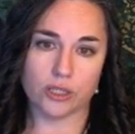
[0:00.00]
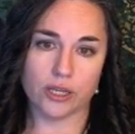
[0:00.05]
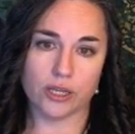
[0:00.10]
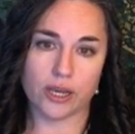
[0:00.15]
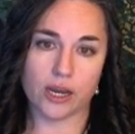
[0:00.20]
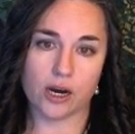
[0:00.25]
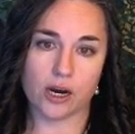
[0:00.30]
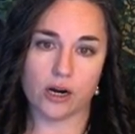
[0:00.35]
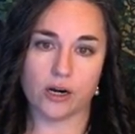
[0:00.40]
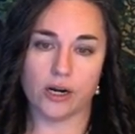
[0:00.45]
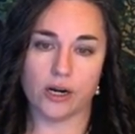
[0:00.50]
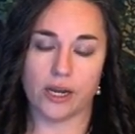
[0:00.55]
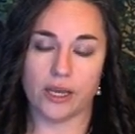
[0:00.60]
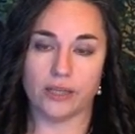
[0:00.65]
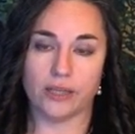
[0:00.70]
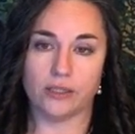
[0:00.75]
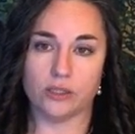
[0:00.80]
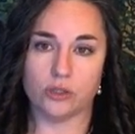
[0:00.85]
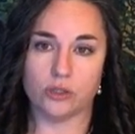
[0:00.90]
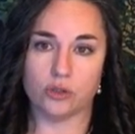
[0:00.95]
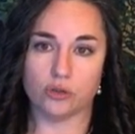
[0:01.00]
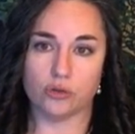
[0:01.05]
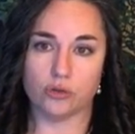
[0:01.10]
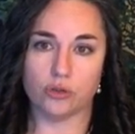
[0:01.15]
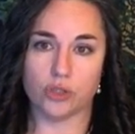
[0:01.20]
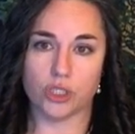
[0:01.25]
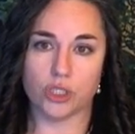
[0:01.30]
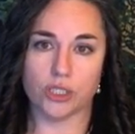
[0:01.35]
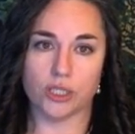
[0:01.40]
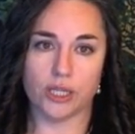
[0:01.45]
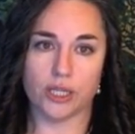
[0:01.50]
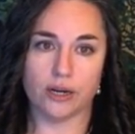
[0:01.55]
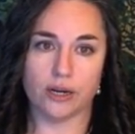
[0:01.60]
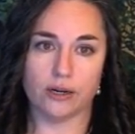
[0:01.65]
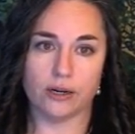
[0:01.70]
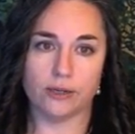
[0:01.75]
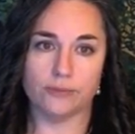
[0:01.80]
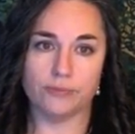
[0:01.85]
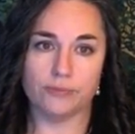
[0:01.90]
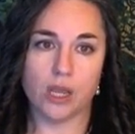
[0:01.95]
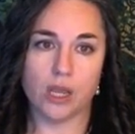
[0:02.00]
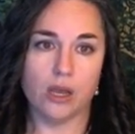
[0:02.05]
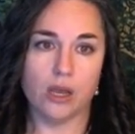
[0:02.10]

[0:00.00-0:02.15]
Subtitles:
there and a solution there.